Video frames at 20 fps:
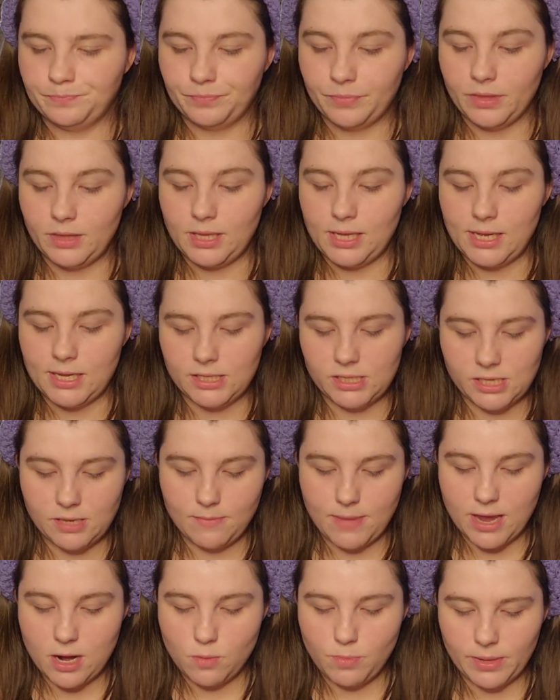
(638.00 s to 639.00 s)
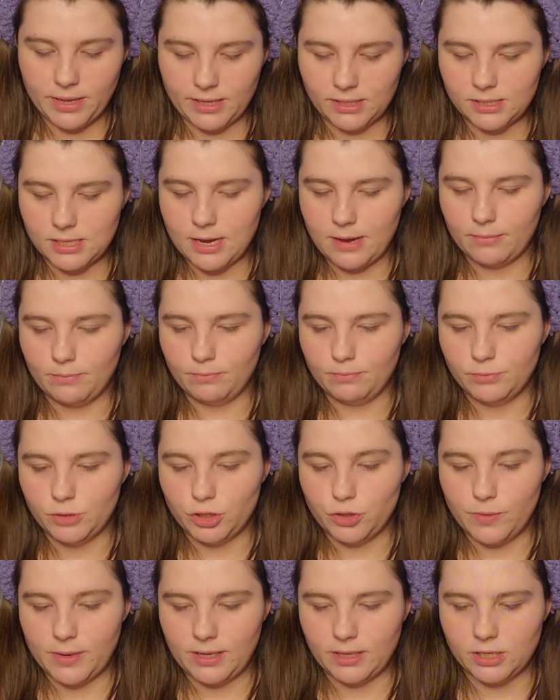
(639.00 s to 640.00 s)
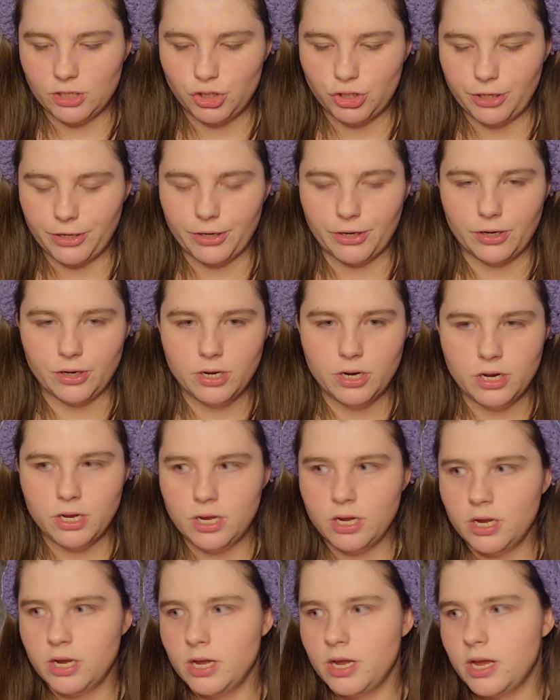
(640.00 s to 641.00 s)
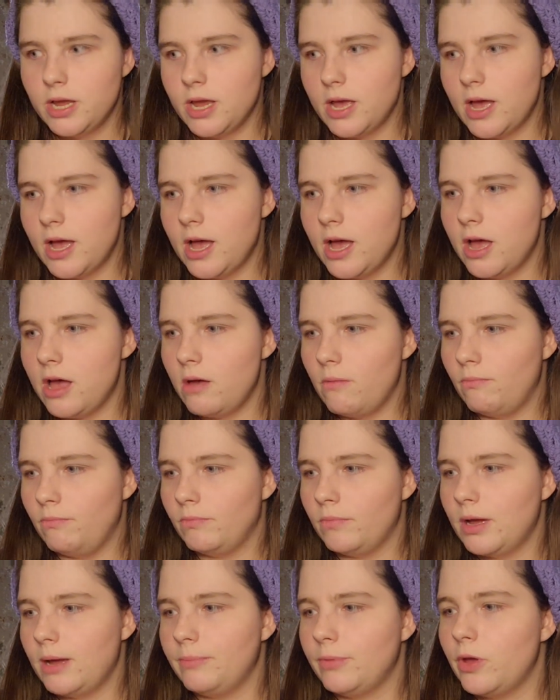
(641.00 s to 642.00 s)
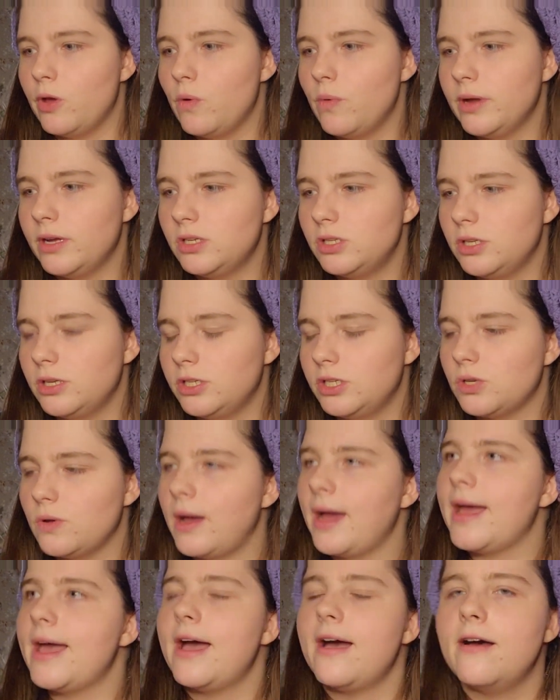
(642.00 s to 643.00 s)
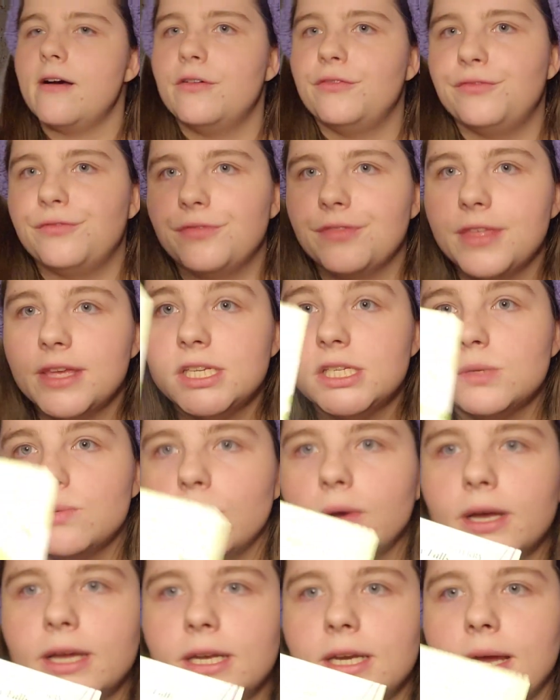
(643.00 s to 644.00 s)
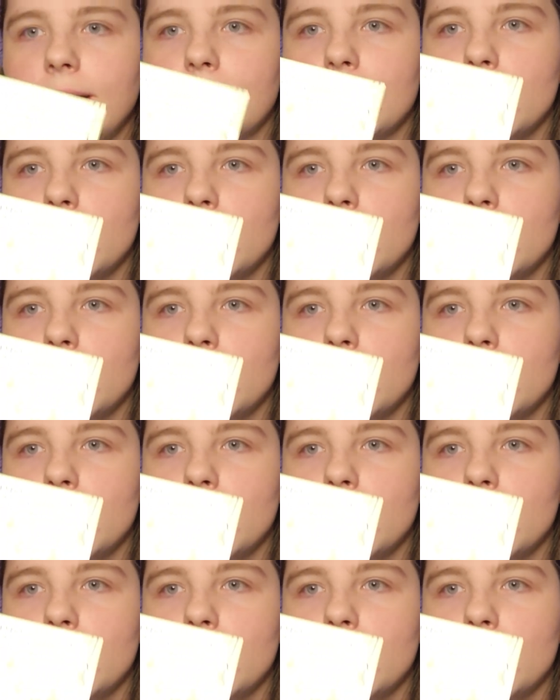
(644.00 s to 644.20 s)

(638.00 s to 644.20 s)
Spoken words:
the tomato plants I'm doing this year, so I have this one I'm